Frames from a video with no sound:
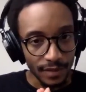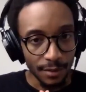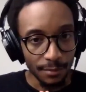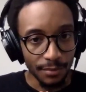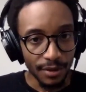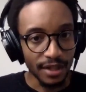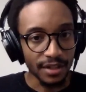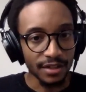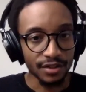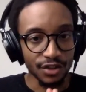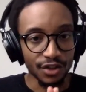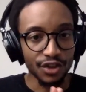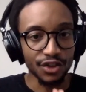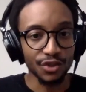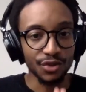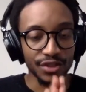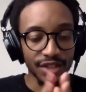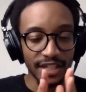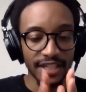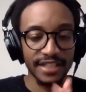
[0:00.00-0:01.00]
But you can
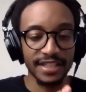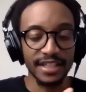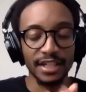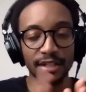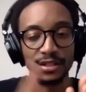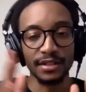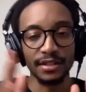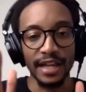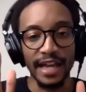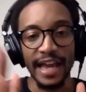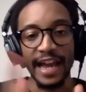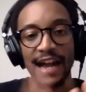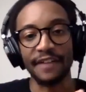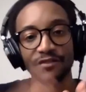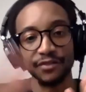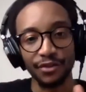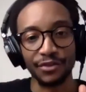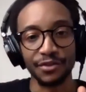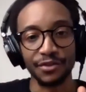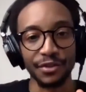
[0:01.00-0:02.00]
use anything
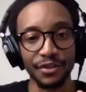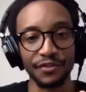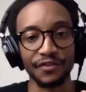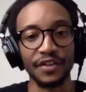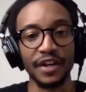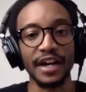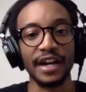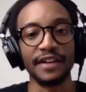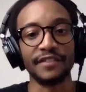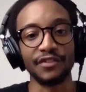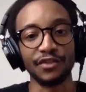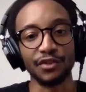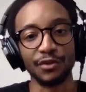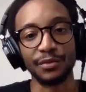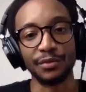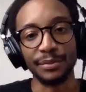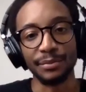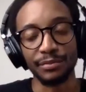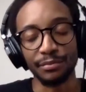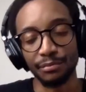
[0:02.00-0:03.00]
after 35 and you're
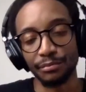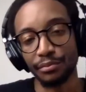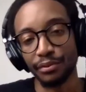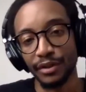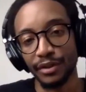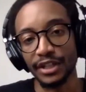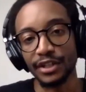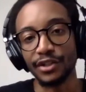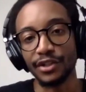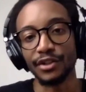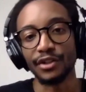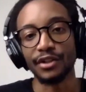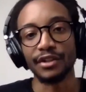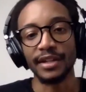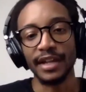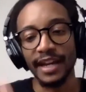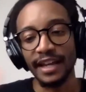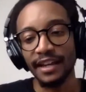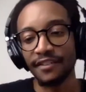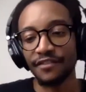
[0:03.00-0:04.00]
pretty good.
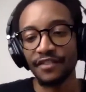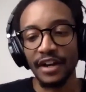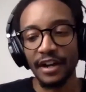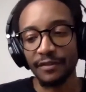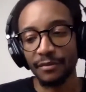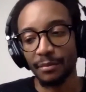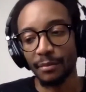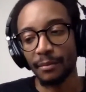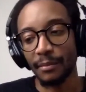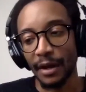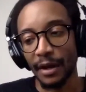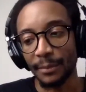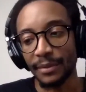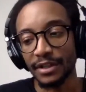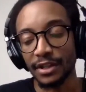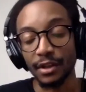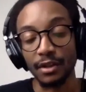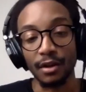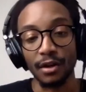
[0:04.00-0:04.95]
85 might be the